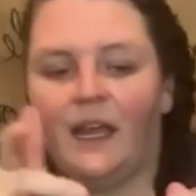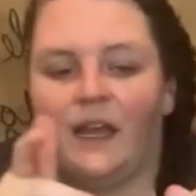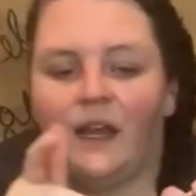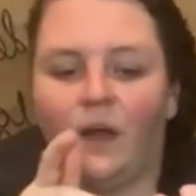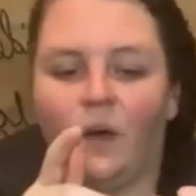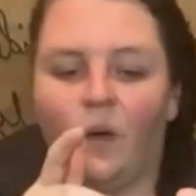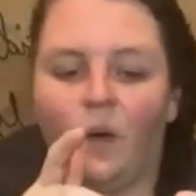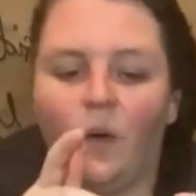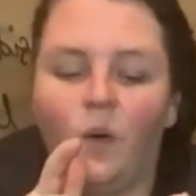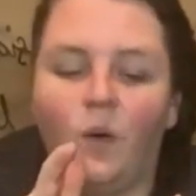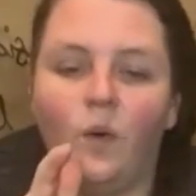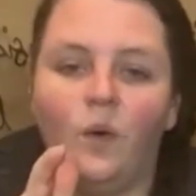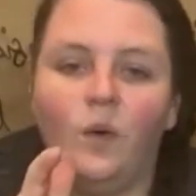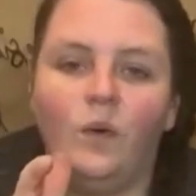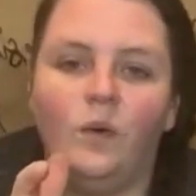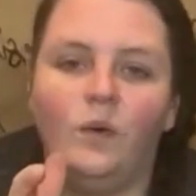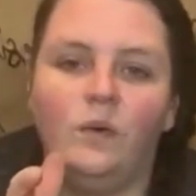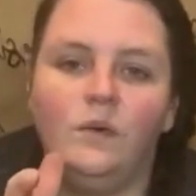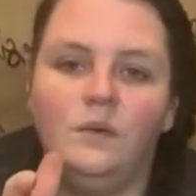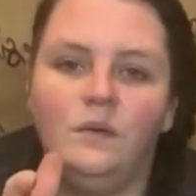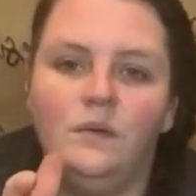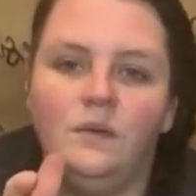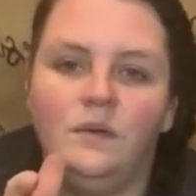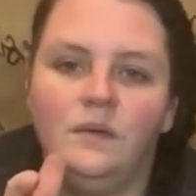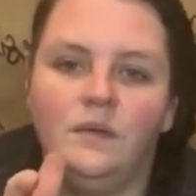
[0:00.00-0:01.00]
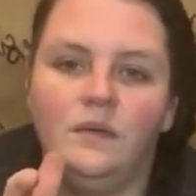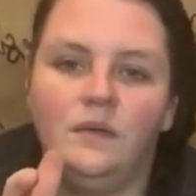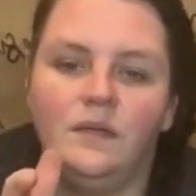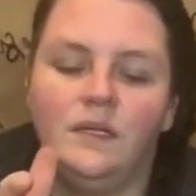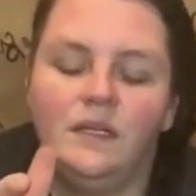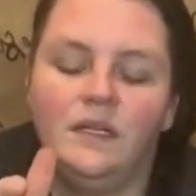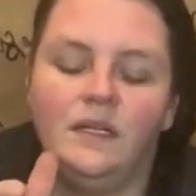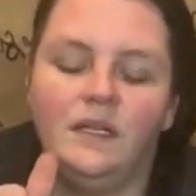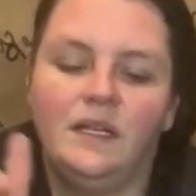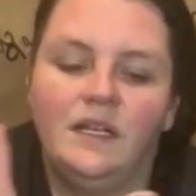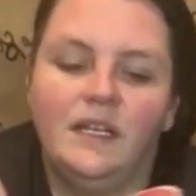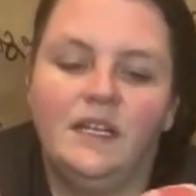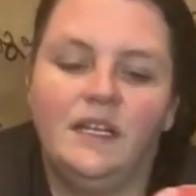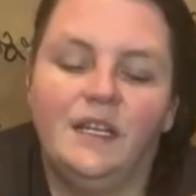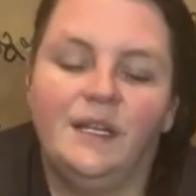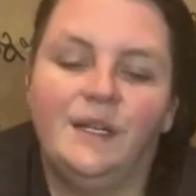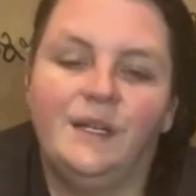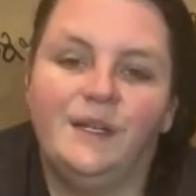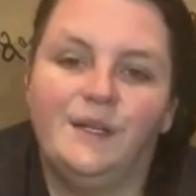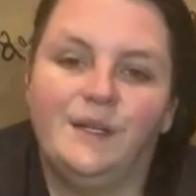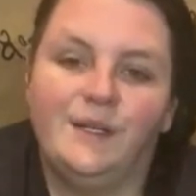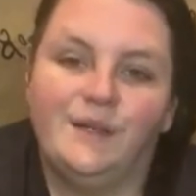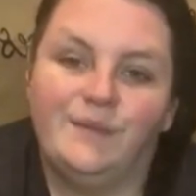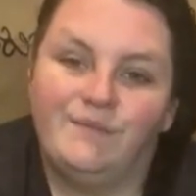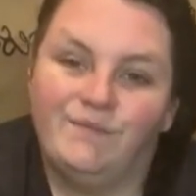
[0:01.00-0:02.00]
a hole,
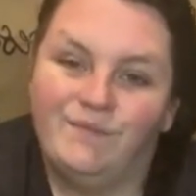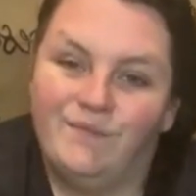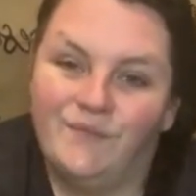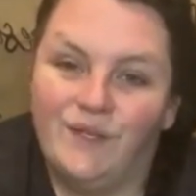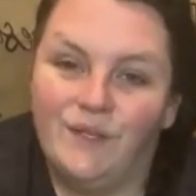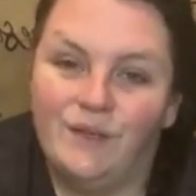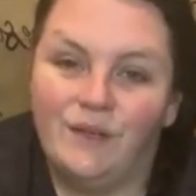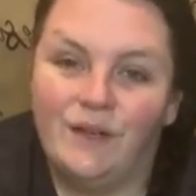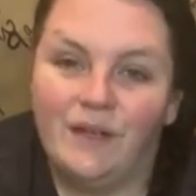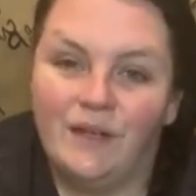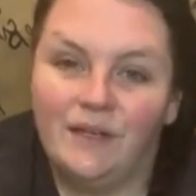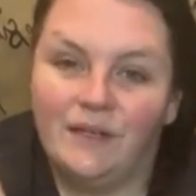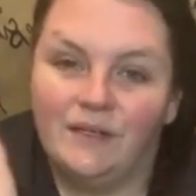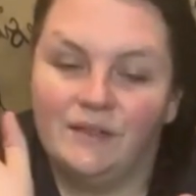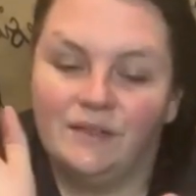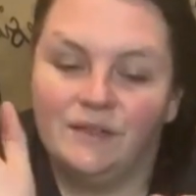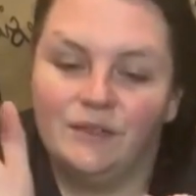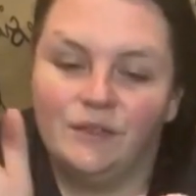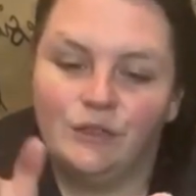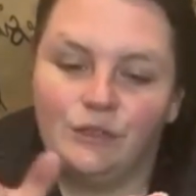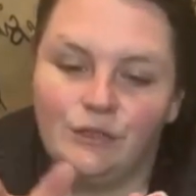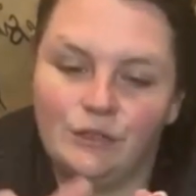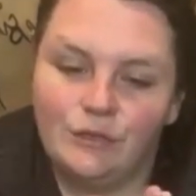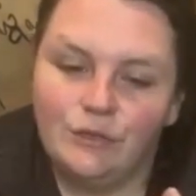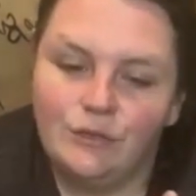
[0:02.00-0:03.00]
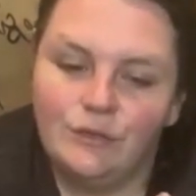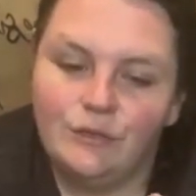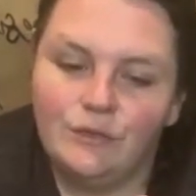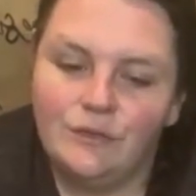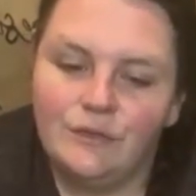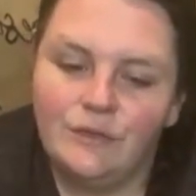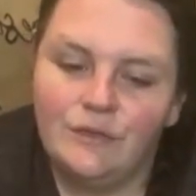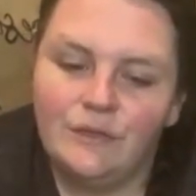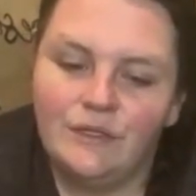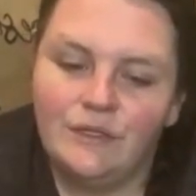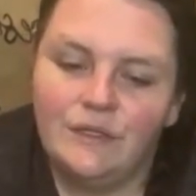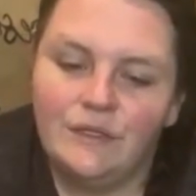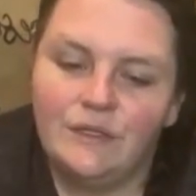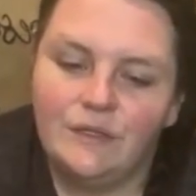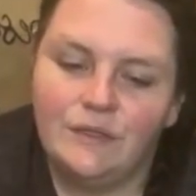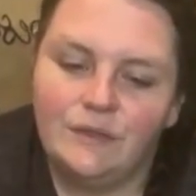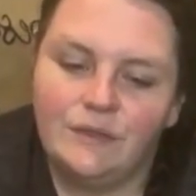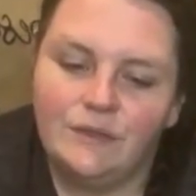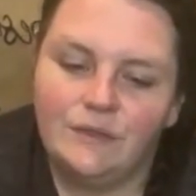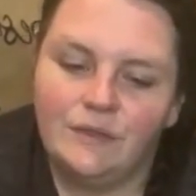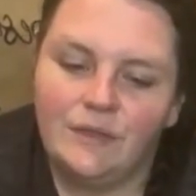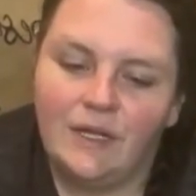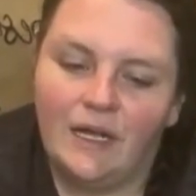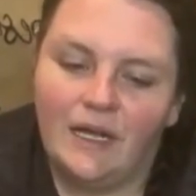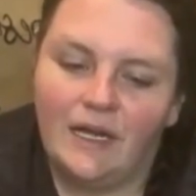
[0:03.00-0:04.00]
you can choose
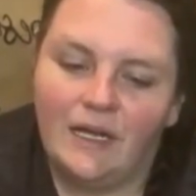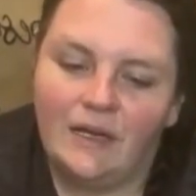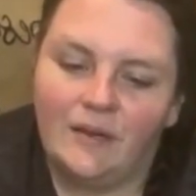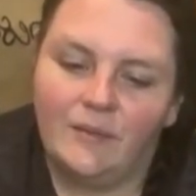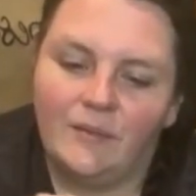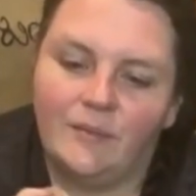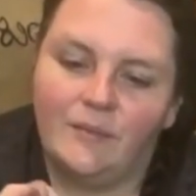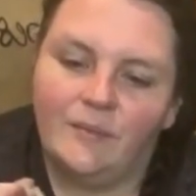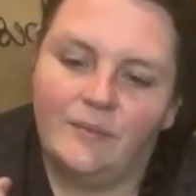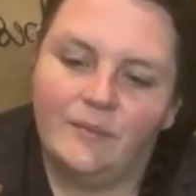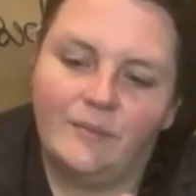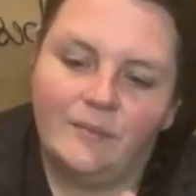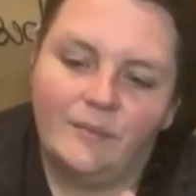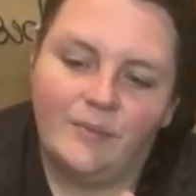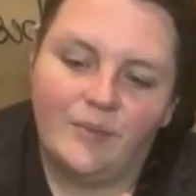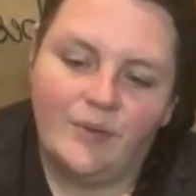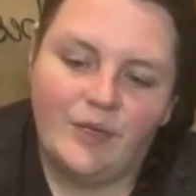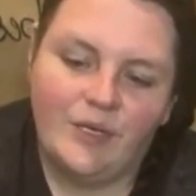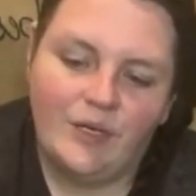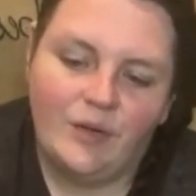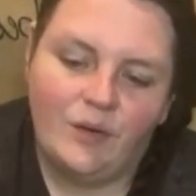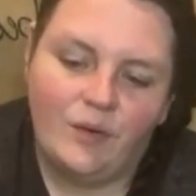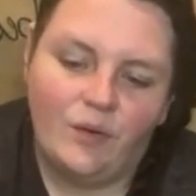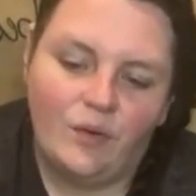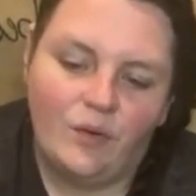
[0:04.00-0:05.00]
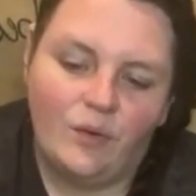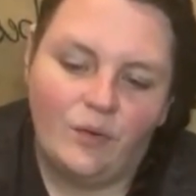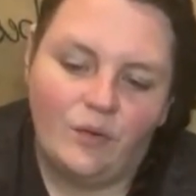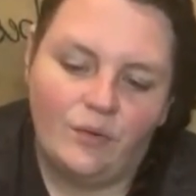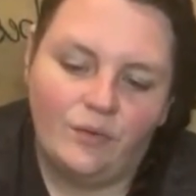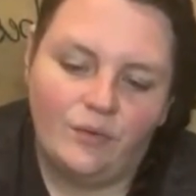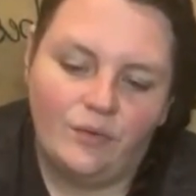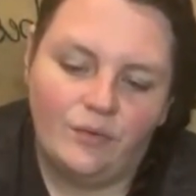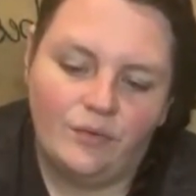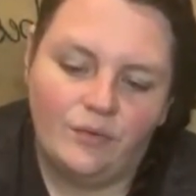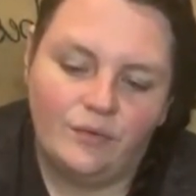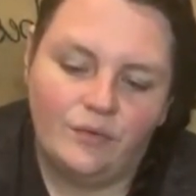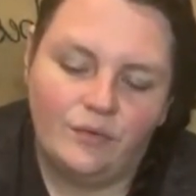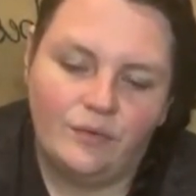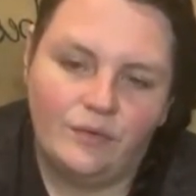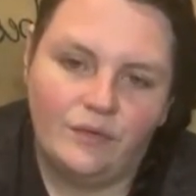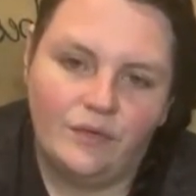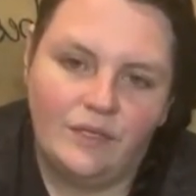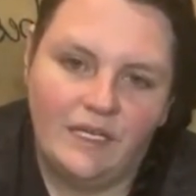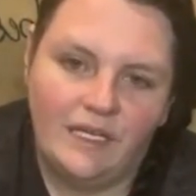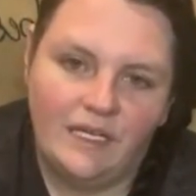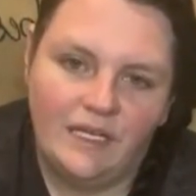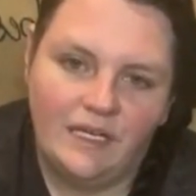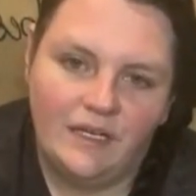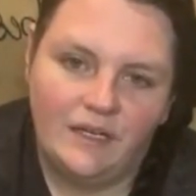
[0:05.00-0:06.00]
to kind of put a hole through
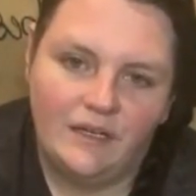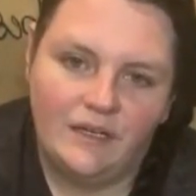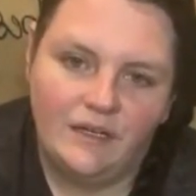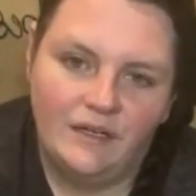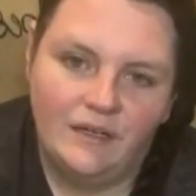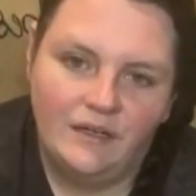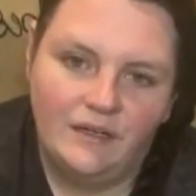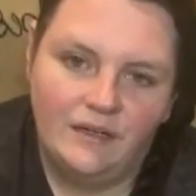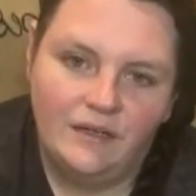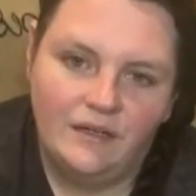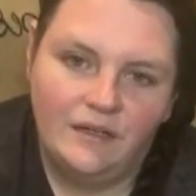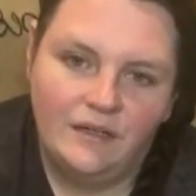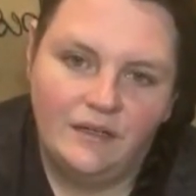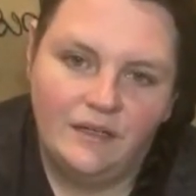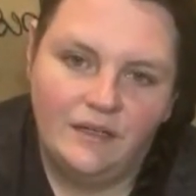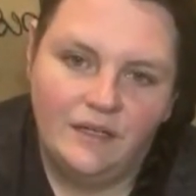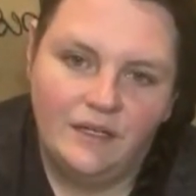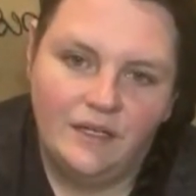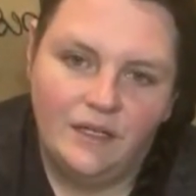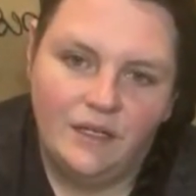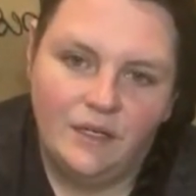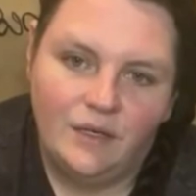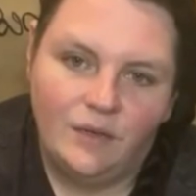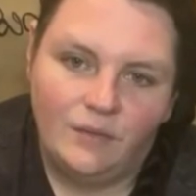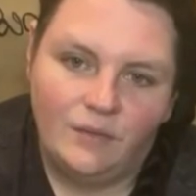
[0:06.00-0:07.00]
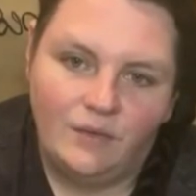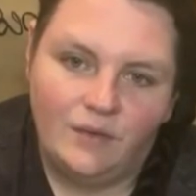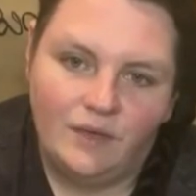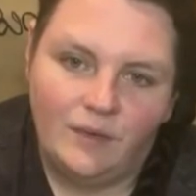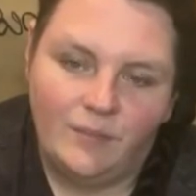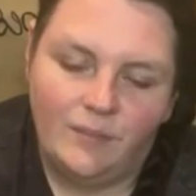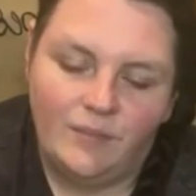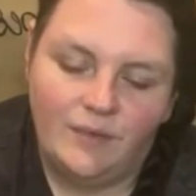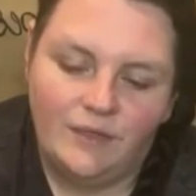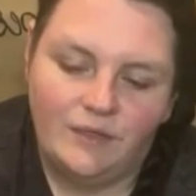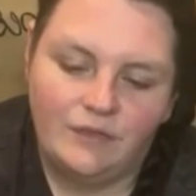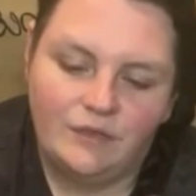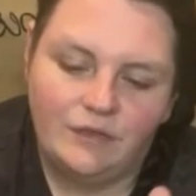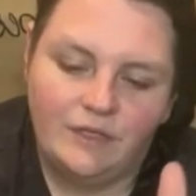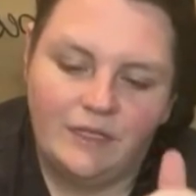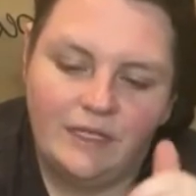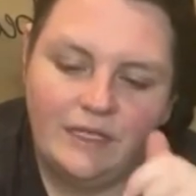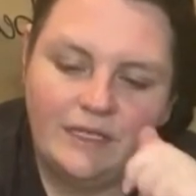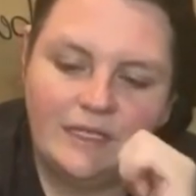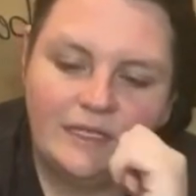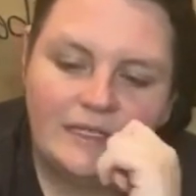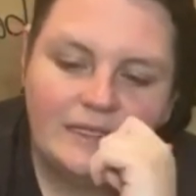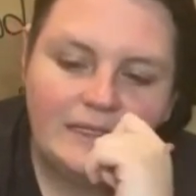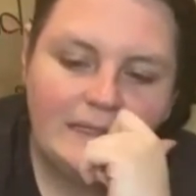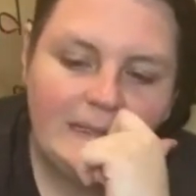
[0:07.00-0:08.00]
here where the picture
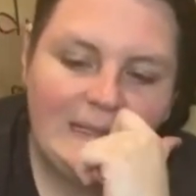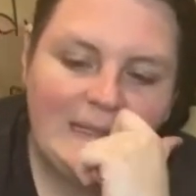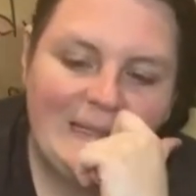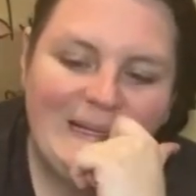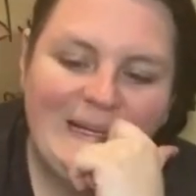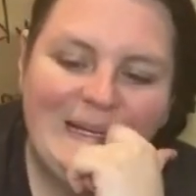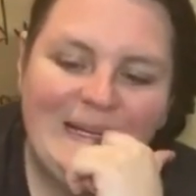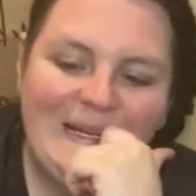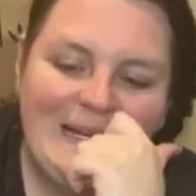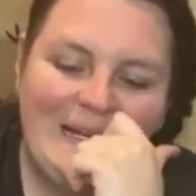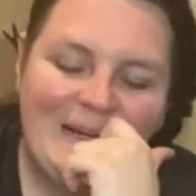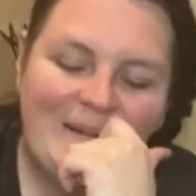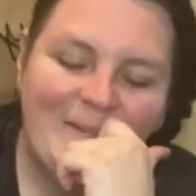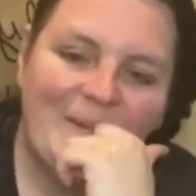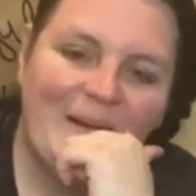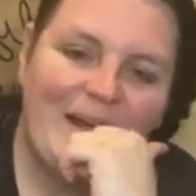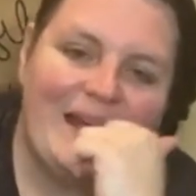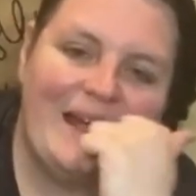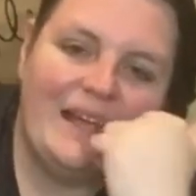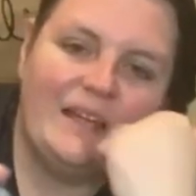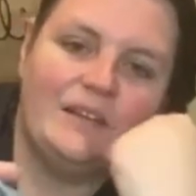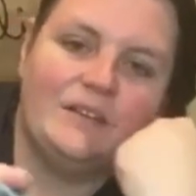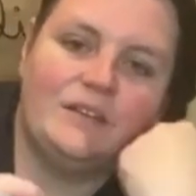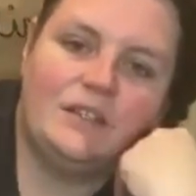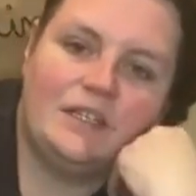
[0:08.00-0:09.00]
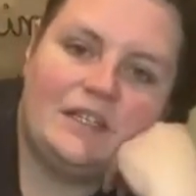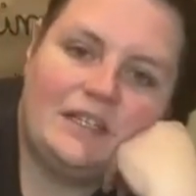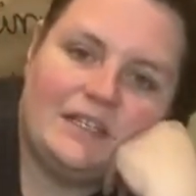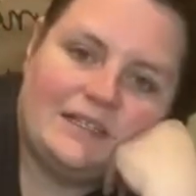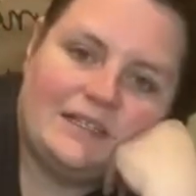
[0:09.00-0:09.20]
is. But as you can